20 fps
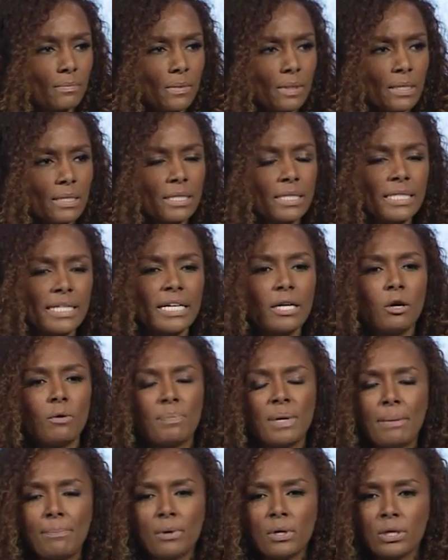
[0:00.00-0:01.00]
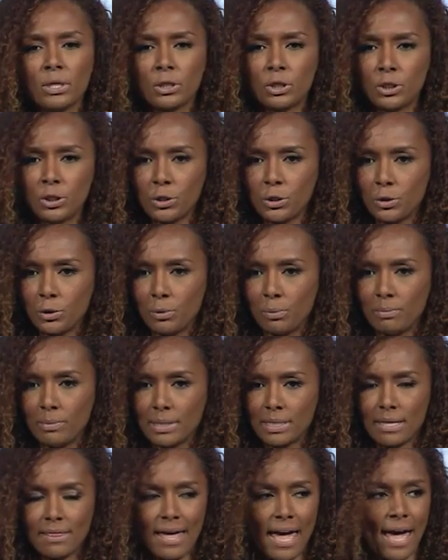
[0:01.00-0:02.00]
still, people
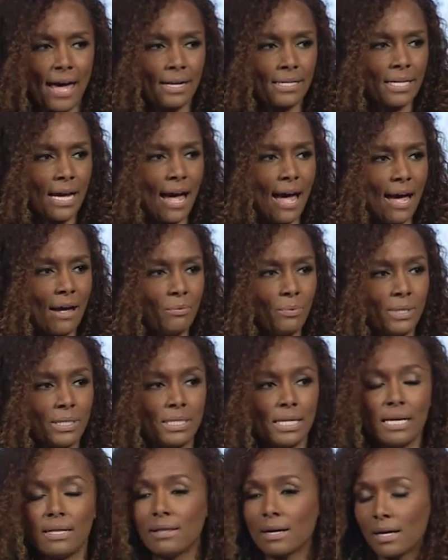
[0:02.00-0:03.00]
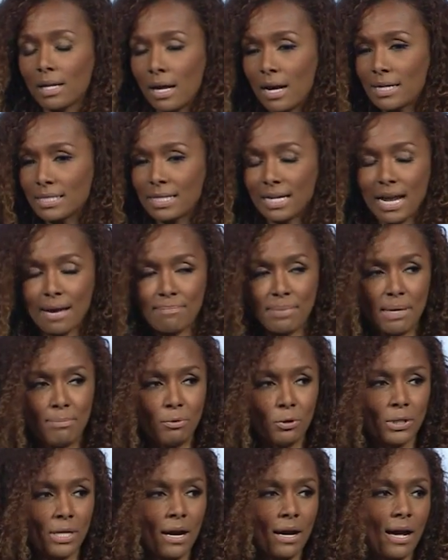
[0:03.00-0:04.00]
assumed that I was in the closet at
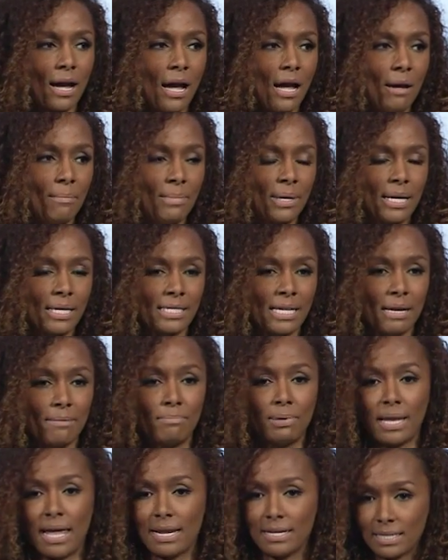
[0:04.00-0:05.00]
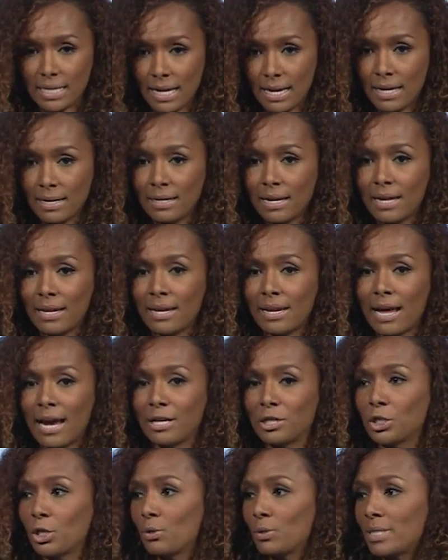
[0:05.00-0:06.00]
people.com because I blend in, and I
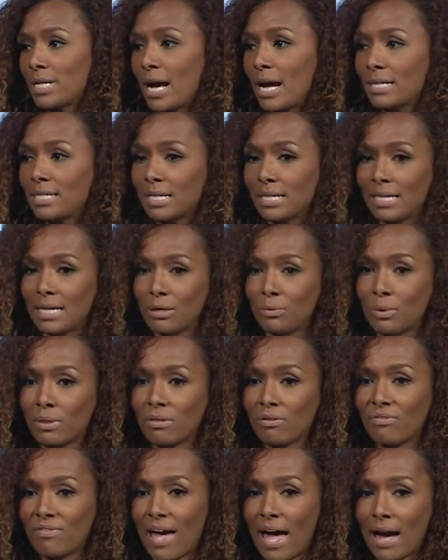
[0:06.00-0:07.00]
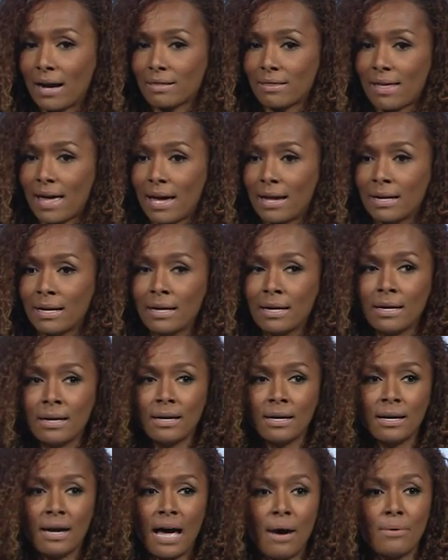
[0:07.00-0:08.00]
chose not to lead with the fact that
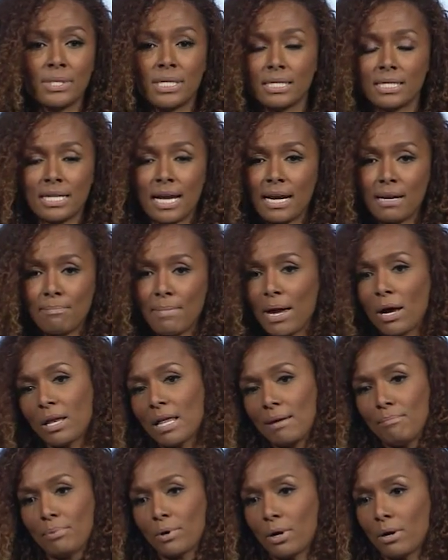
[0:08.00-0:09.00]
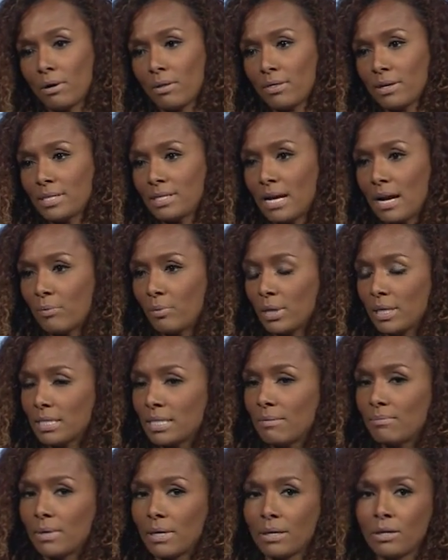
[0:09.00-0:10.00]
I was assigned male at birth. It's not really
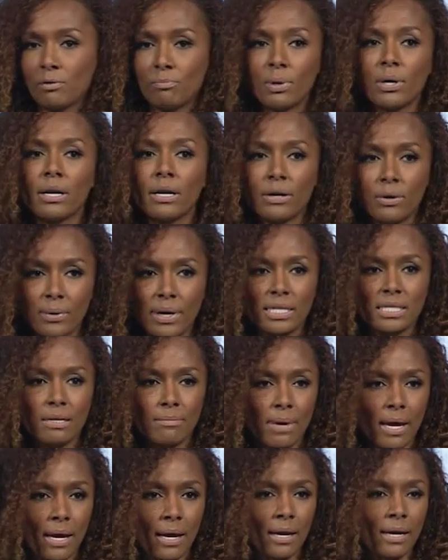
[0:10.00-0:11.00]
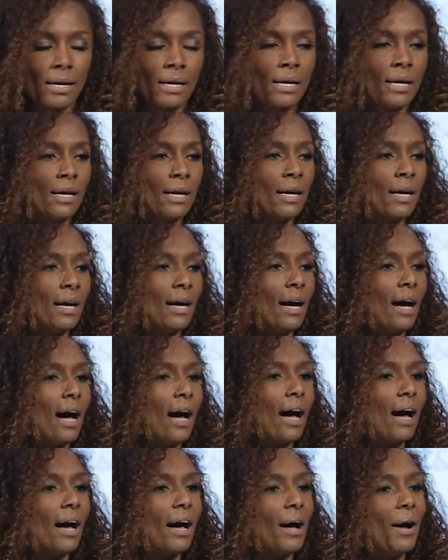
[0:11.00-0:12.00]
something you put on a resume.
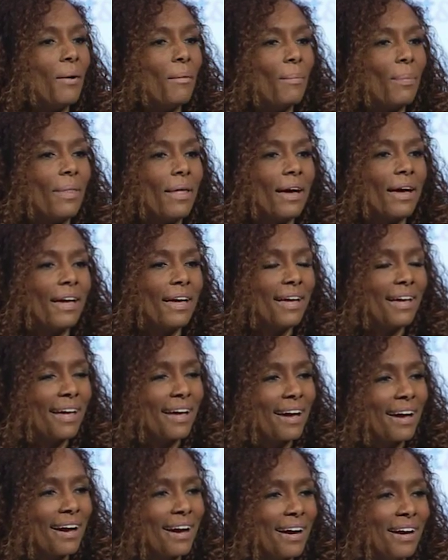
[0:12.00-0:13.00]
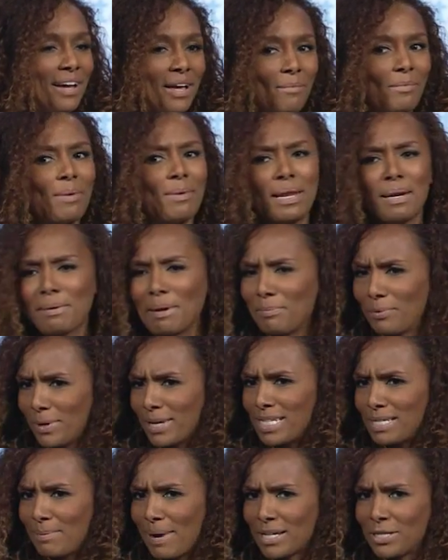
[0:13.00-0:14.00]
But many people
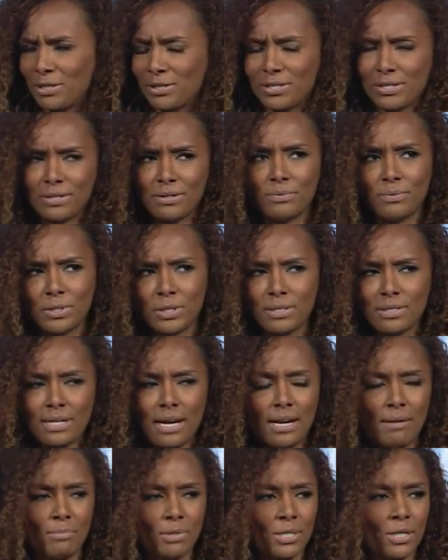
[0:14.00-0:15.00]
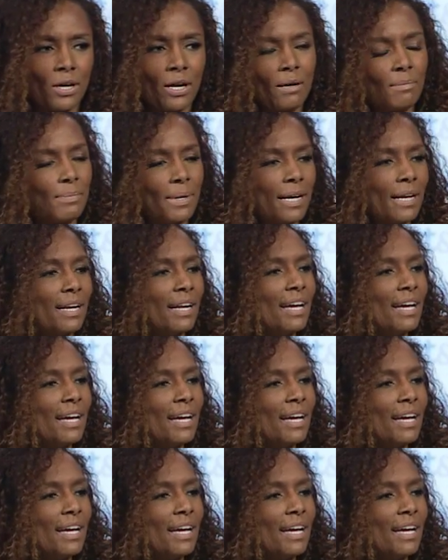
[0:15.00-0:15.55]
expect you to, which is kind of bizarre. But